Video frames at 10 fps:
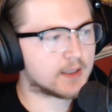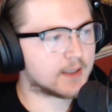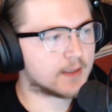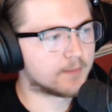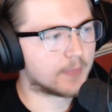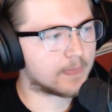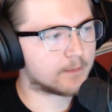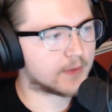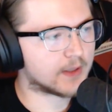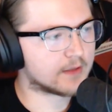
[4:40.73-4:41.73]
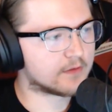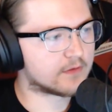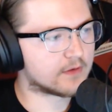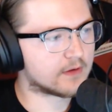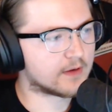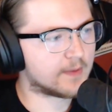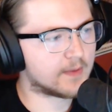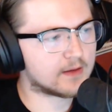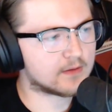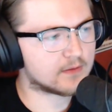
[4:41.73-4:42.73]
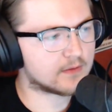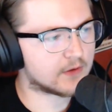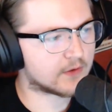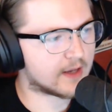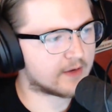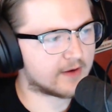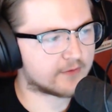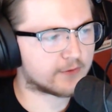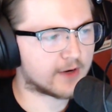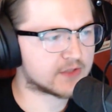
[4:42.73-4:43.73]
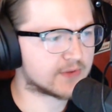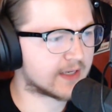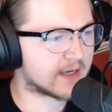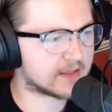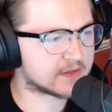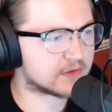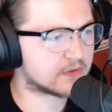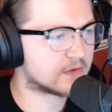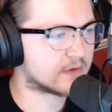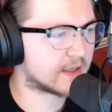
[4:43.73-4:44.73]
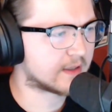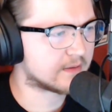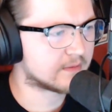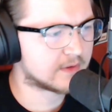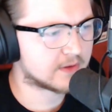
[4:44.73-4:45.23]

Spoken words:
And then, kind of after graduating high school, I